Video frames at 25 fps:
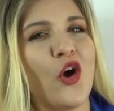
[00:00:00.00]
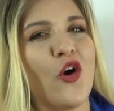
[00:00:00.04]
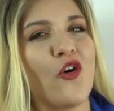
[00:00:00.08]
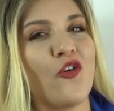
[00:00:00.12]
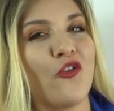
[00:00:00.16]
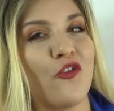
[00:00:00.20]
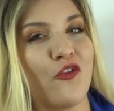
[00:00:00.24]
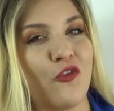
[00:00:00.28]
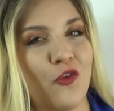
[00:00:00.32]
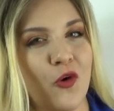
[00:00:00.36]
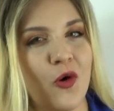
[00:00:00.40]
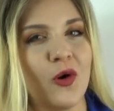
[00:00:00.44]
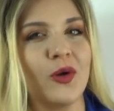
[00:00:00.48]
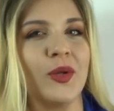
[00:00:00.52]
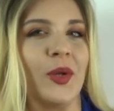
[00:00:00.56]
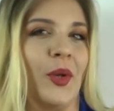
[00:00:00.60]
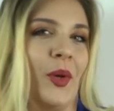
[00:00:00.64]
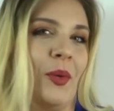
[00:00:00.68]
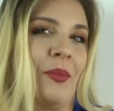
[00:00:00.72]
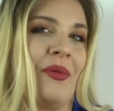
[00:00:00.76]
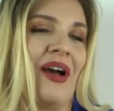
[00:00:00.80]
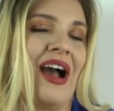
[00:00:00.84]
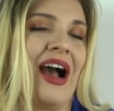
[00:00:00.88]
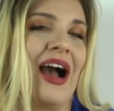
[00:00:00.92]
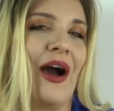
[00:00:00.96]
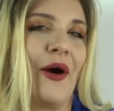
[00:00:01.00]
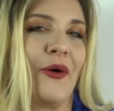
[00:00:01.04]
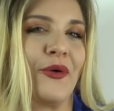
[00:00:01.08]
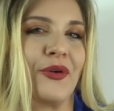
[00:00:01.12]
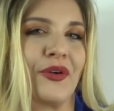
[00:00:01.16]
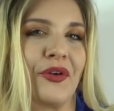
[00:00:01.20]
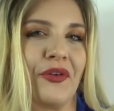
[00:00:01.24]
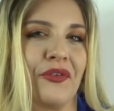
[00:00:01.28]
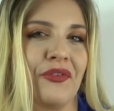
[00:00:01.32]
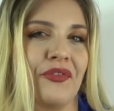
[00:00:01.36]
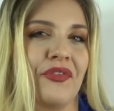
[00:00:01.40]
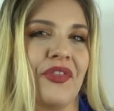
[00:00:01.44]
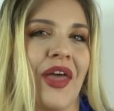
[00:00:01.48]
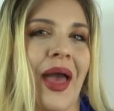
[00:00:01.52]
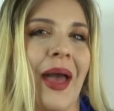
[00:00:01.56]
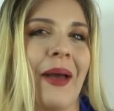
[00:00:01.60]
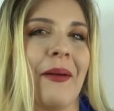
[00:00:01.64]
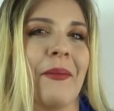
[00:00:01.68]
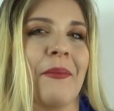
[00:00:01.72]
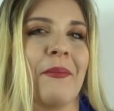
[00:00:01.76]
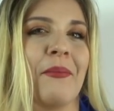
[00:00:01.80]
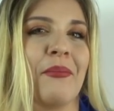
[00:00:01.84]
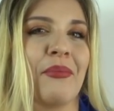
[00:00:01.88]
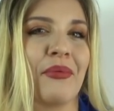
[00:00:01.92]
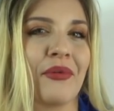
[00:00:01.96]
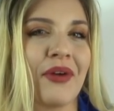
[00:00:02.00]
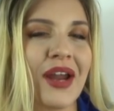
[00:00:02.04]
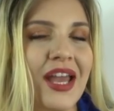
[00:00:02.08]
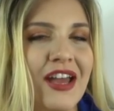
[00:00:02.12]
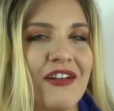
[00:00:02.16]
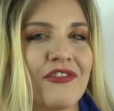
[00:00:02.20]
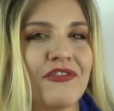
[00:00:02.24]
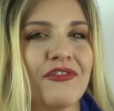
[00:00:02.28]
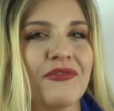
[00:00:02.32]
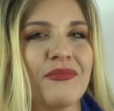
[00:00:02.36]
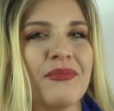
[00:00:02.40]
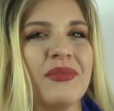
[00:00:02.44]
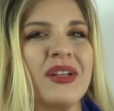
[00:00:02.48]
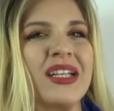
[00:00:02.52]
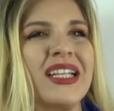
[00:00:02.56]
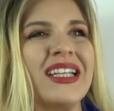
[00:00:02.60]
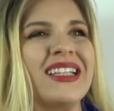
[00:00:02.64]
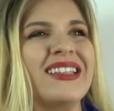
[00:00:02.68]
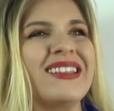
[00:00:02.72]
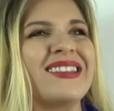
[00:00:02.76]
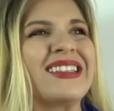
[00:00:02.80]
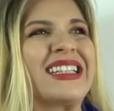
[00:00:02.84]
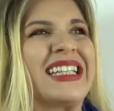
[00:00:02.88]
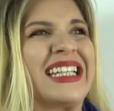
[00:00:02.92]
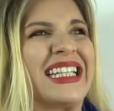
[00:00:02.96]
of volume out of that breath, but it's